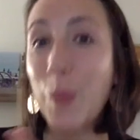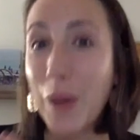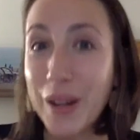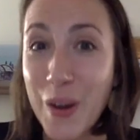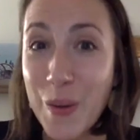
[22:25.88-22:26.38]

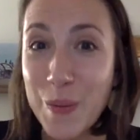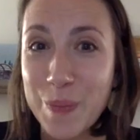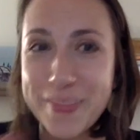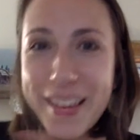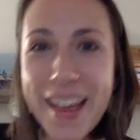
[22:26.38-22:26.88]
We want to
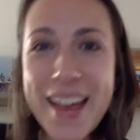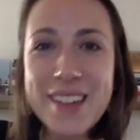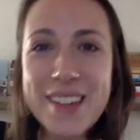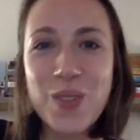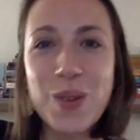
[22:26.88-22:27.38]
know,
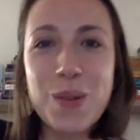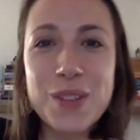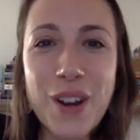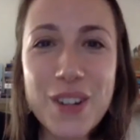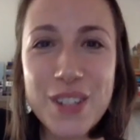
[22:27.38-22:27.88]
and
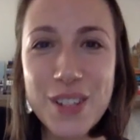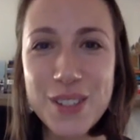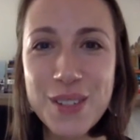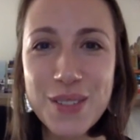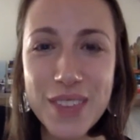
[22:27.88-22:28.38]
we will talk
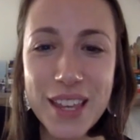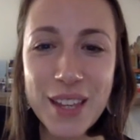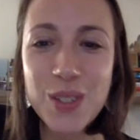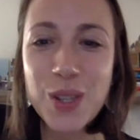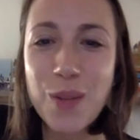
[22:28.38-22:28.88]
to you
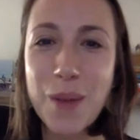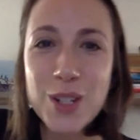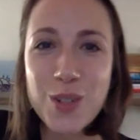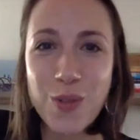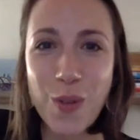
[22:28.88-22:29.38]
soon. Thank you
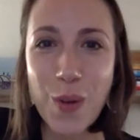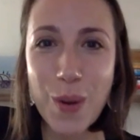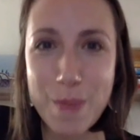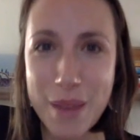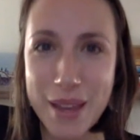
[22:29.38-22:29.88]
so much
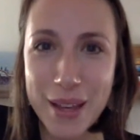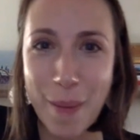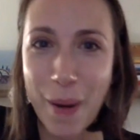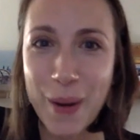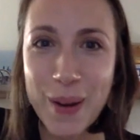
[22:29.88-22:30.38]
for
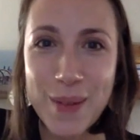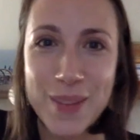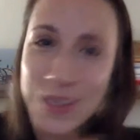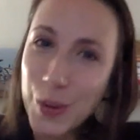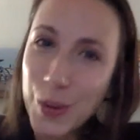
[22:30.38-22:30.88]
being a
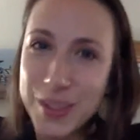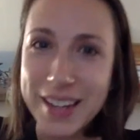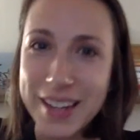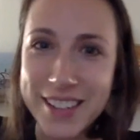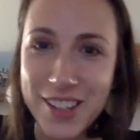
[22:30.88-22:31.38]
part of this
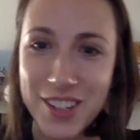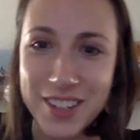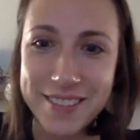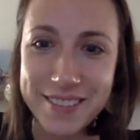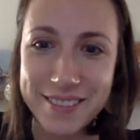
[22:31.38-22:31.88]
goal setting
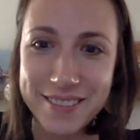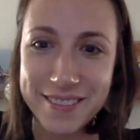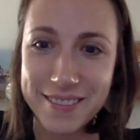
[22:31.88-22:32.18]
session.